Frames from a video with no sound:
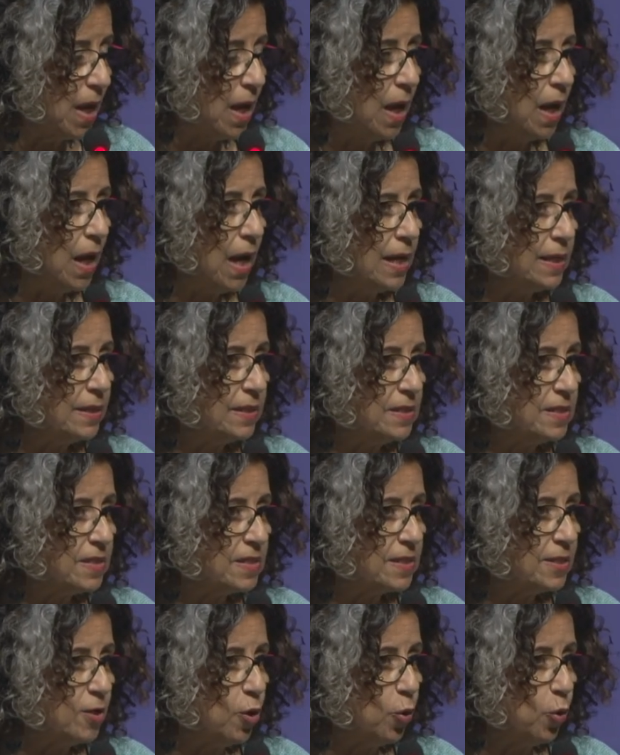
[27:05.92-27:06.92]
And
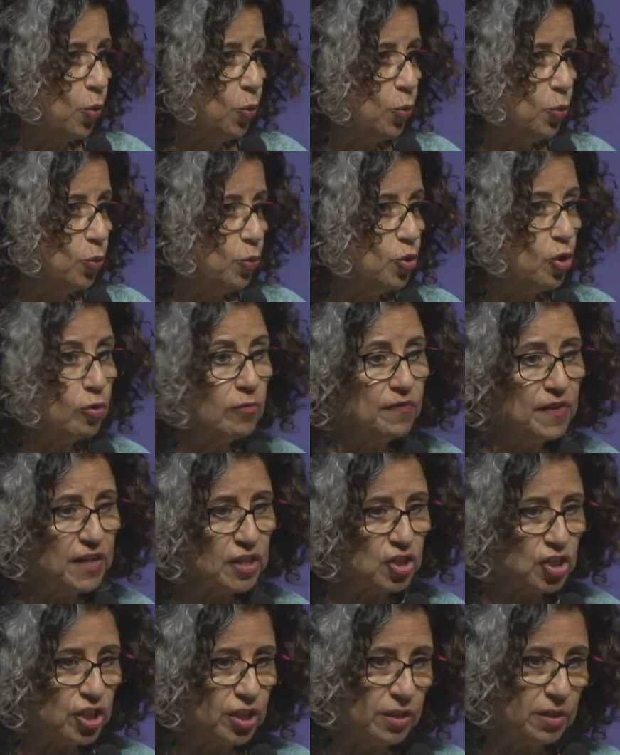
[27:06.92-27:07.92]
so
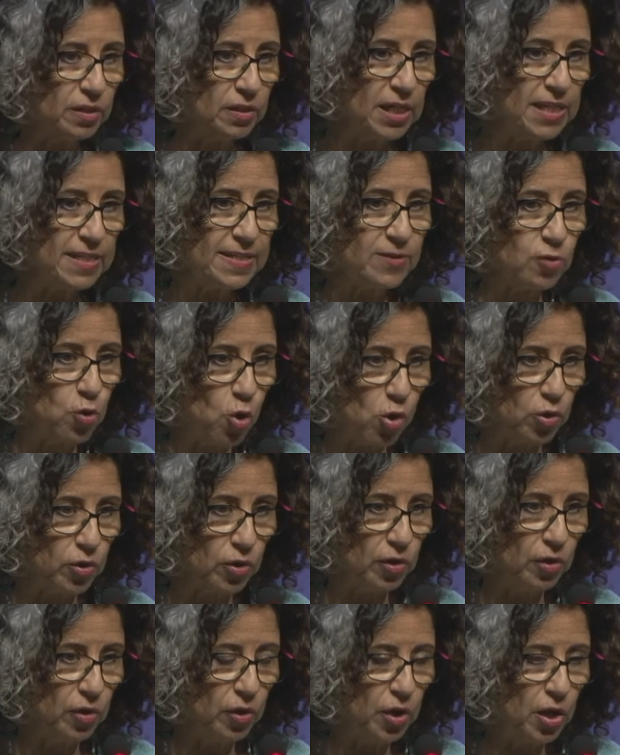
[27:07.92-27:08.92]
nonfiction is
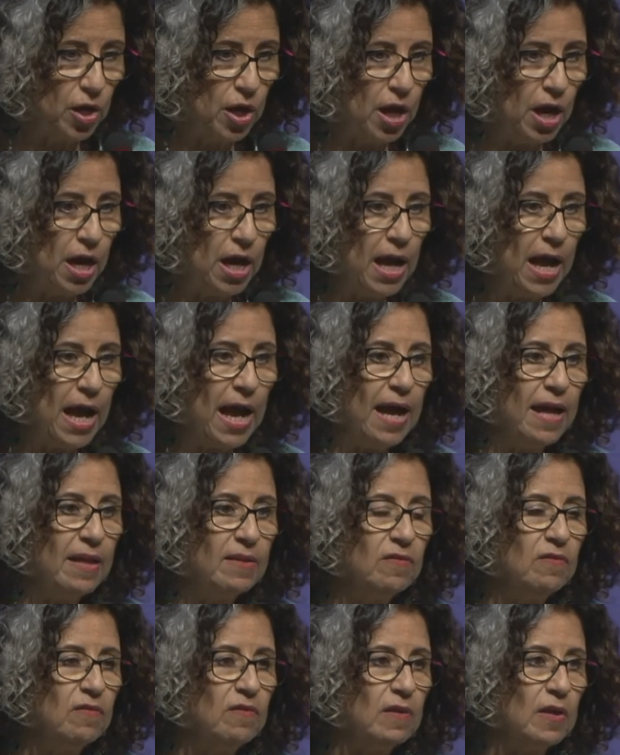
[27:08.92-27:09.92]
gone.
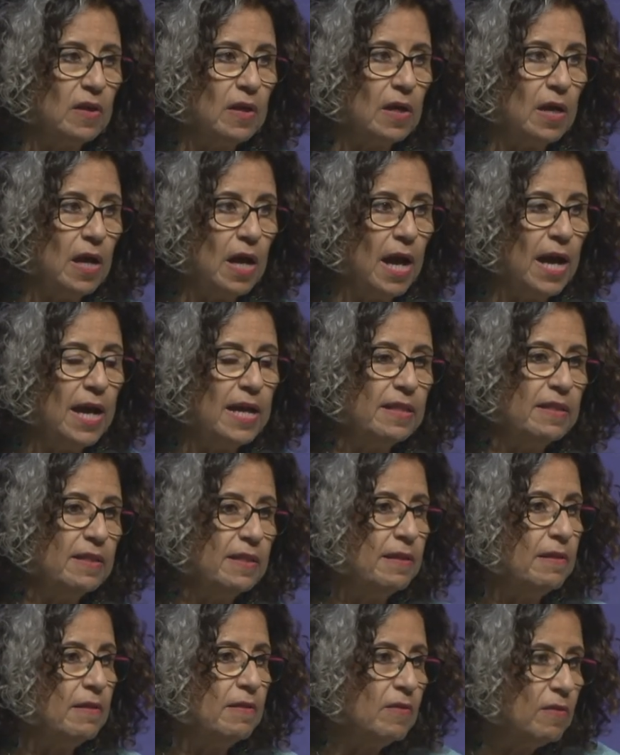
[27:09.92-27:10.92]
And I
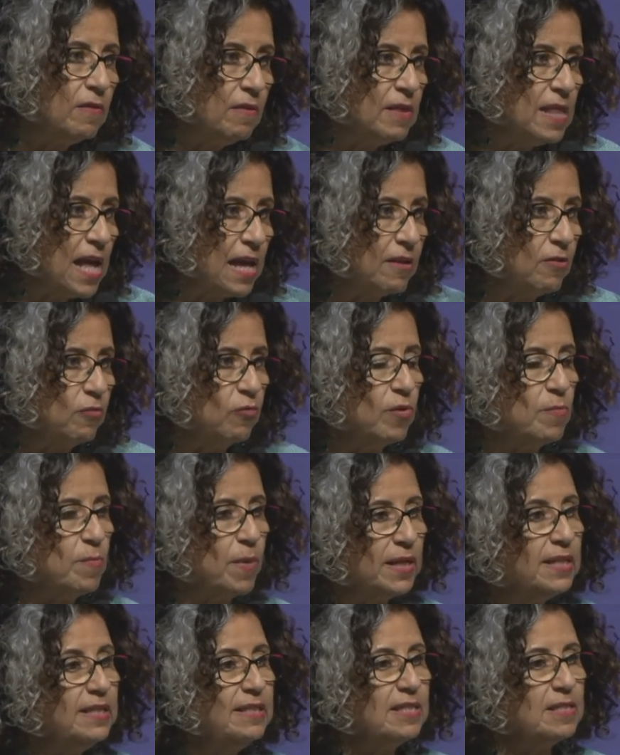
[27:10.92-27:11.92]
then
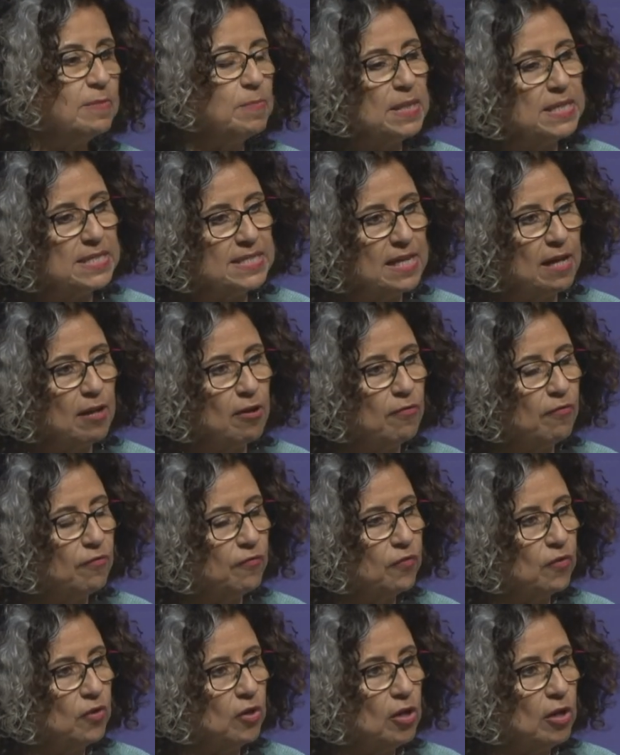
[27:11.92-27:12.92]
reminded myself
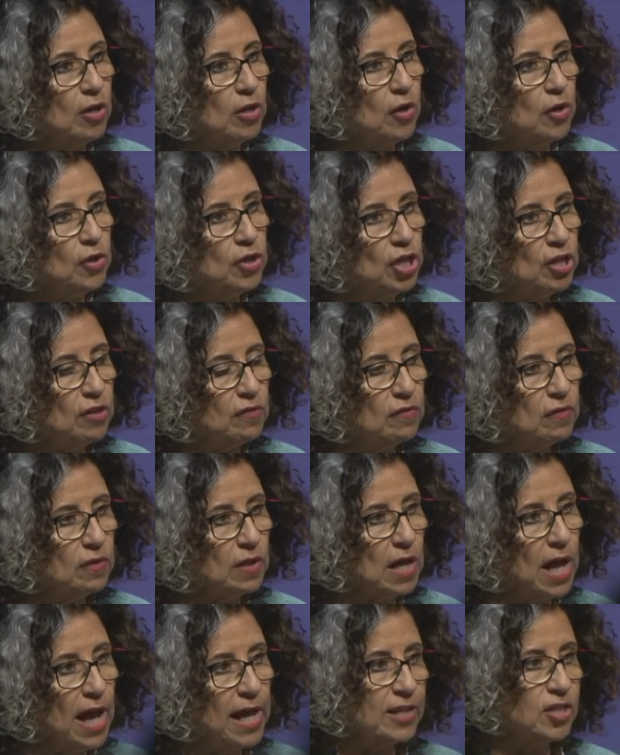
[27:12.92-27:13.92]
that
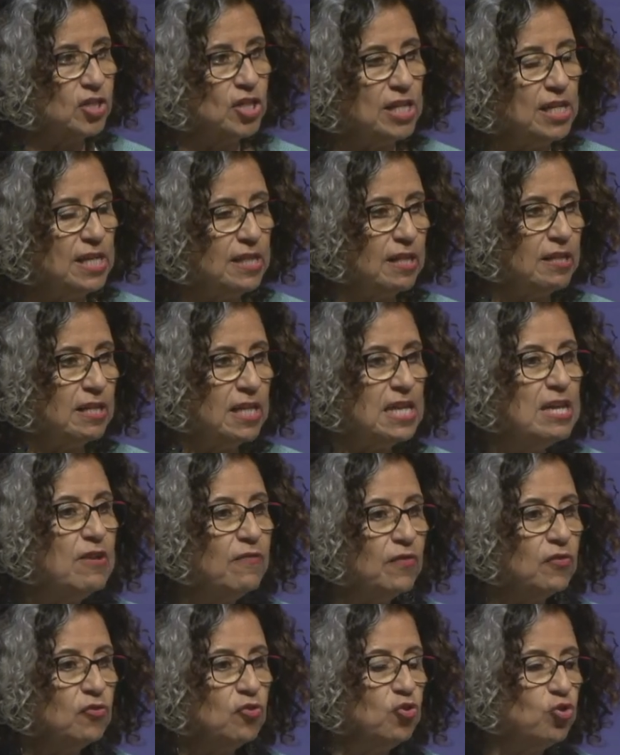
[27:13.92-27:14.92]
actually that
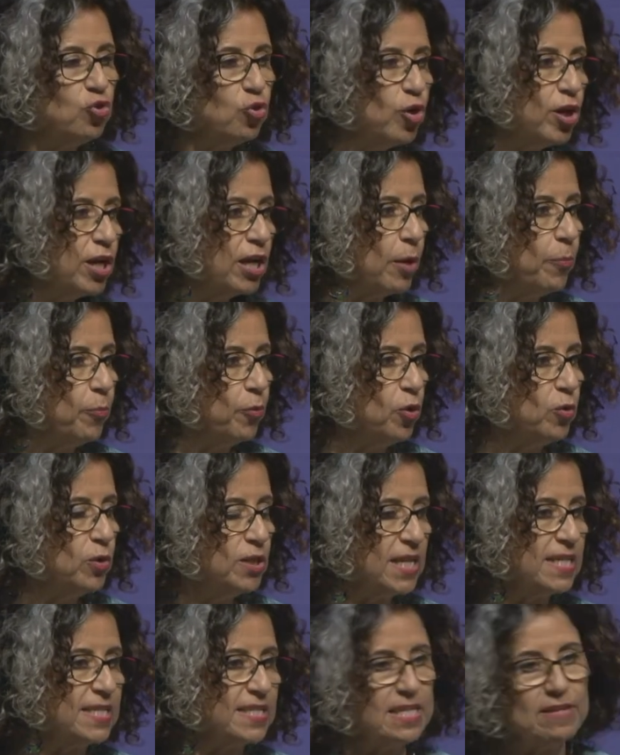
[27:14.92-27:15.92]
even during a
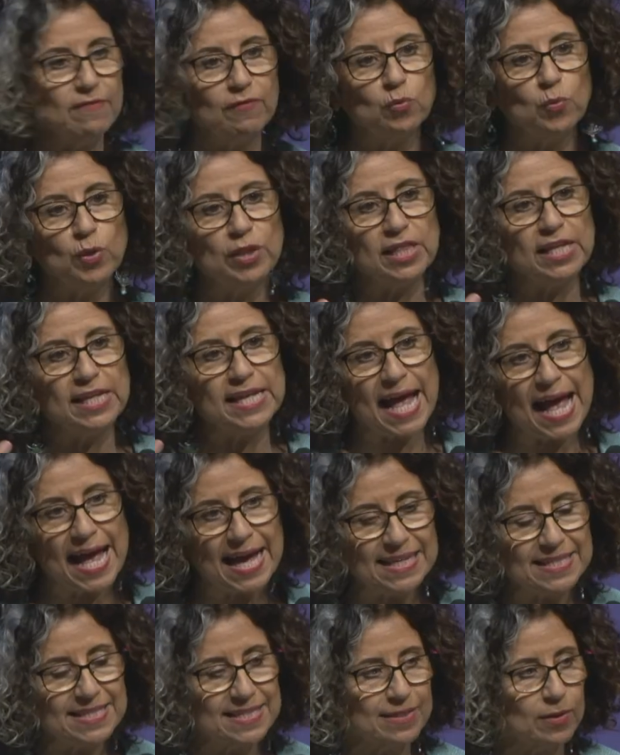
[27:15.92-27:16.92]
protest, even with the
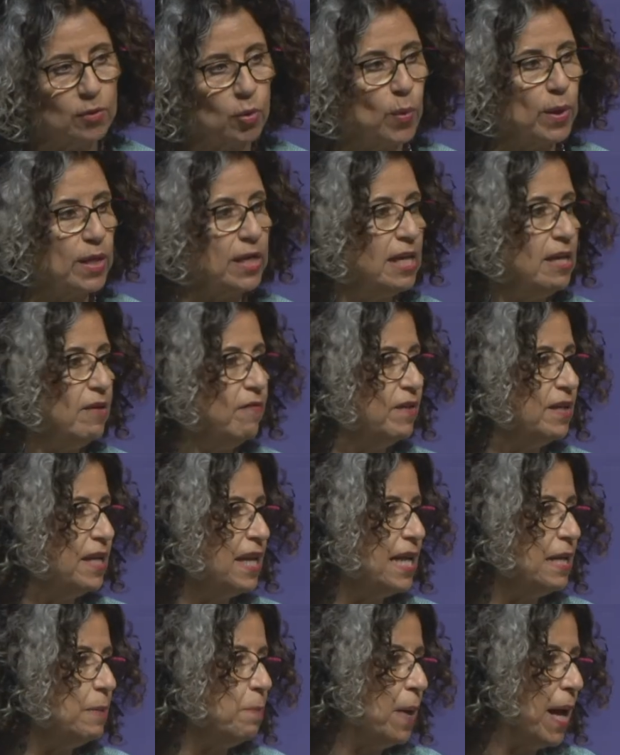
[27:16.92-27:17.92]
gas going, even
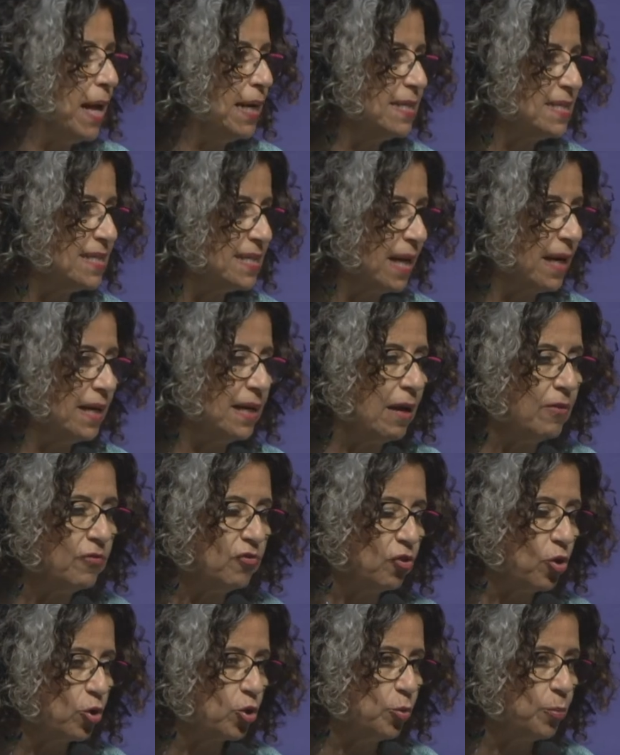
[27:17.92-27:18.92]
in Palestine
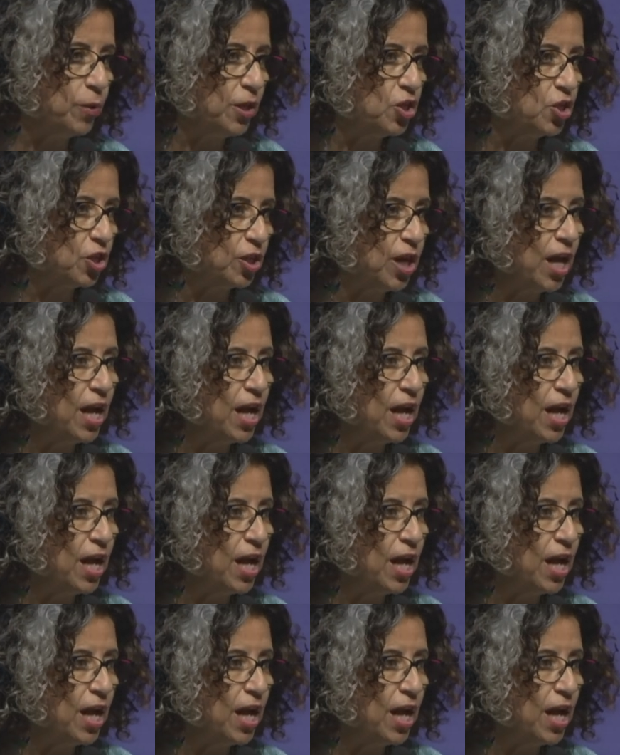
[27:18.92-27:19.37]
under occupation,